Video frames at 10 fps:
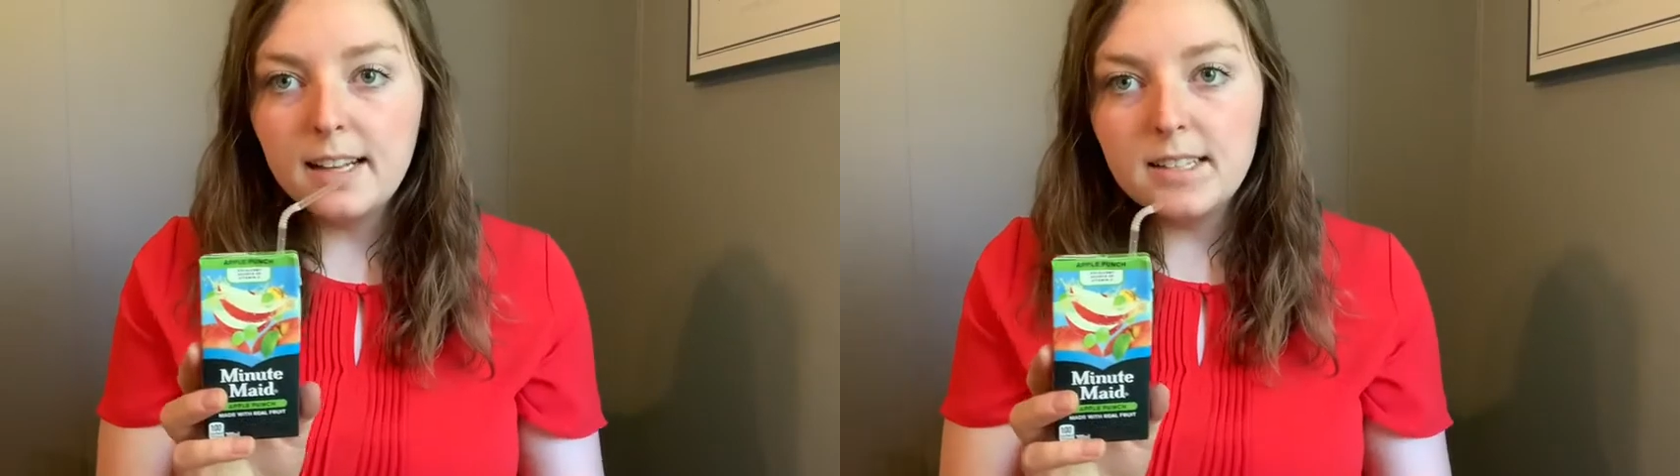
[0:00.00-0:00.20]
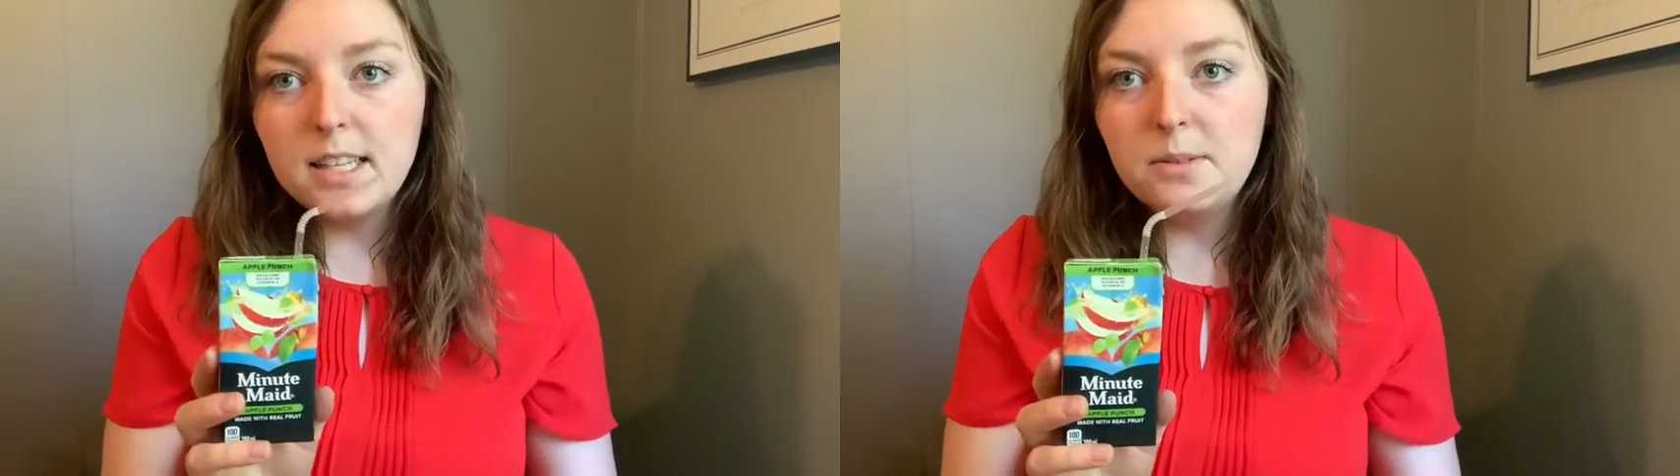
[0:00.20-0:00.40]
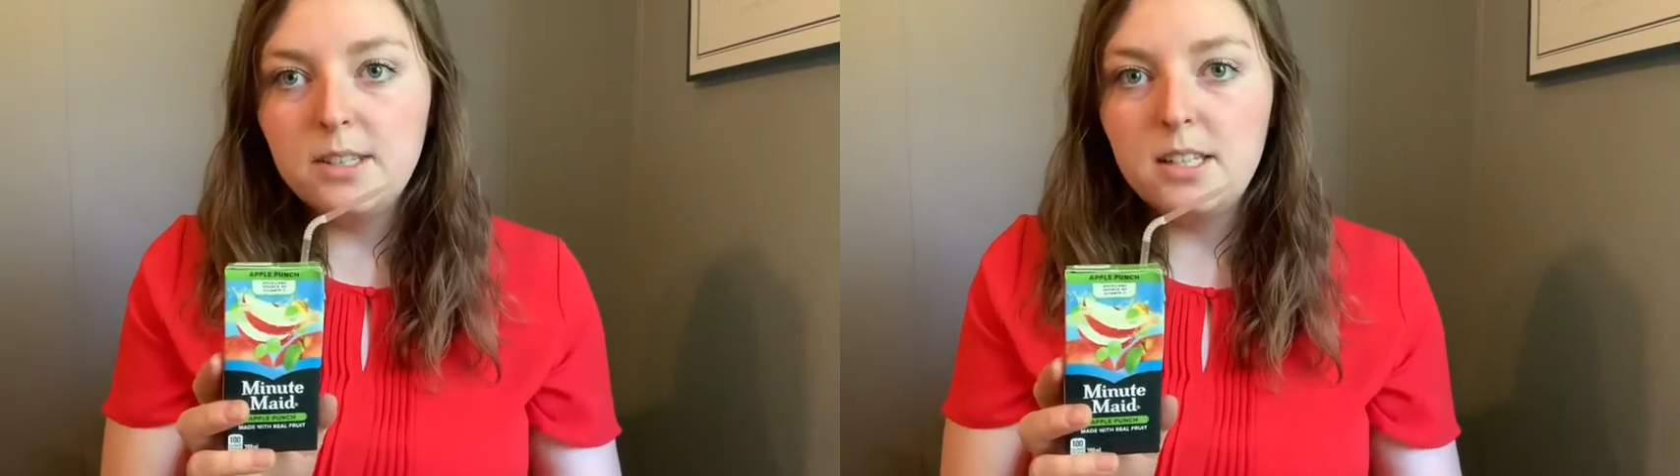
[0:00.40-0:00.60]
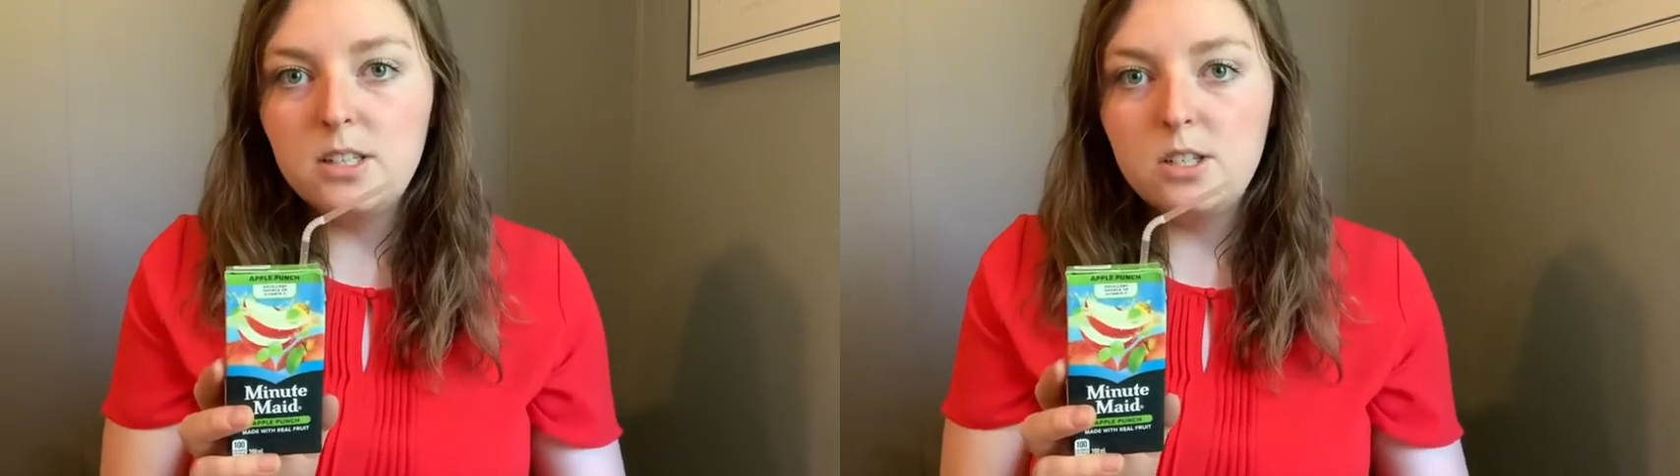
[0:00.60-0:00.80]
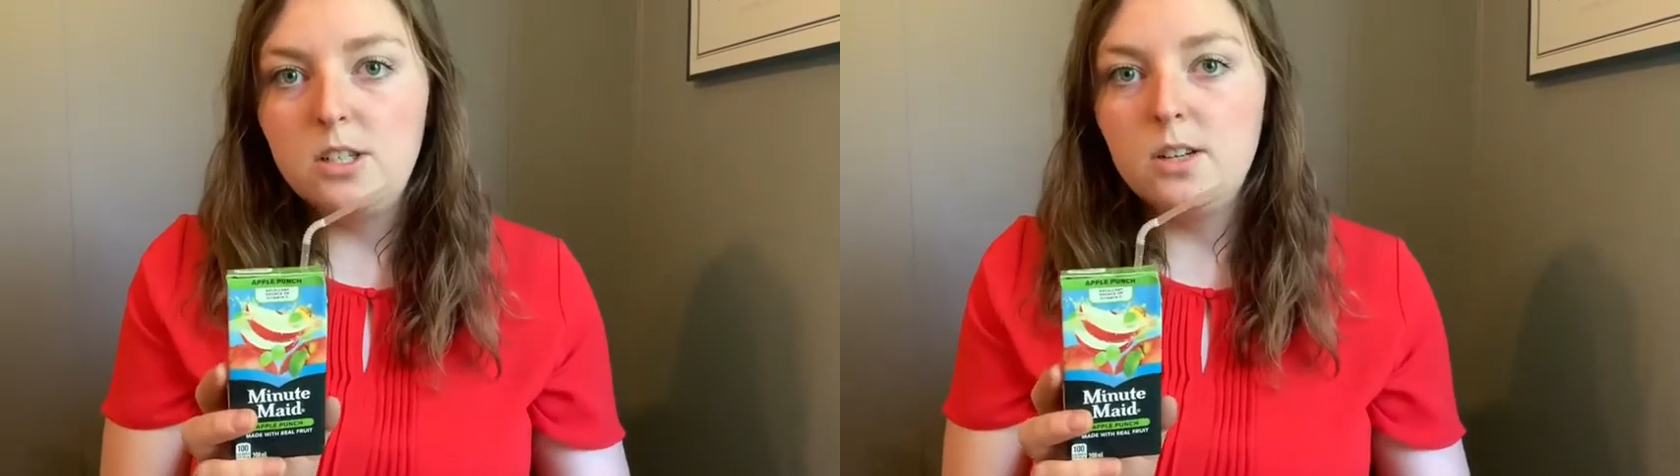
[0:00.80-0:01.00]
thing we need
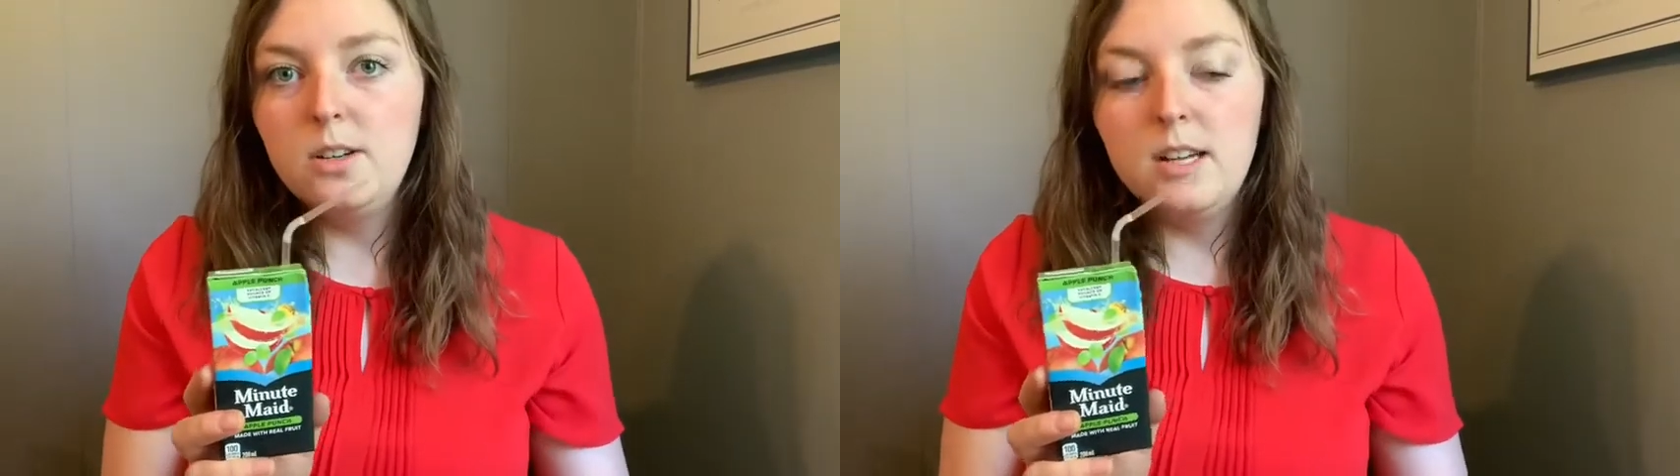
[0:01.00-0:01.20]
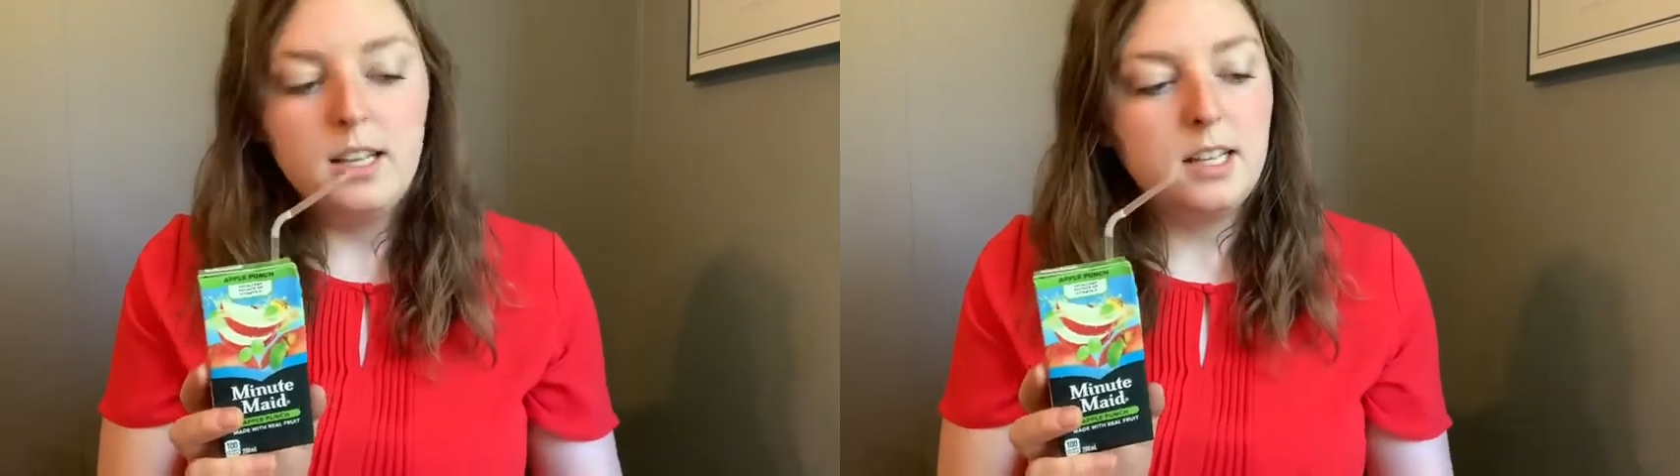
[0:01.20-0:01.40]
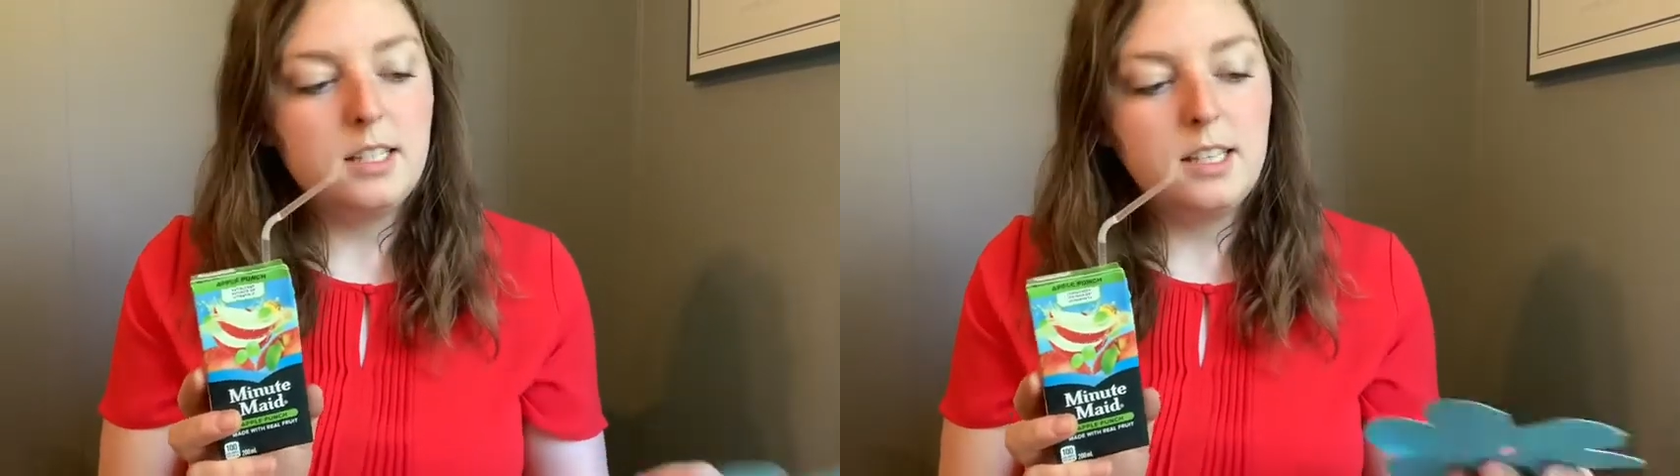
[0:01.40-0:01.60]
to do is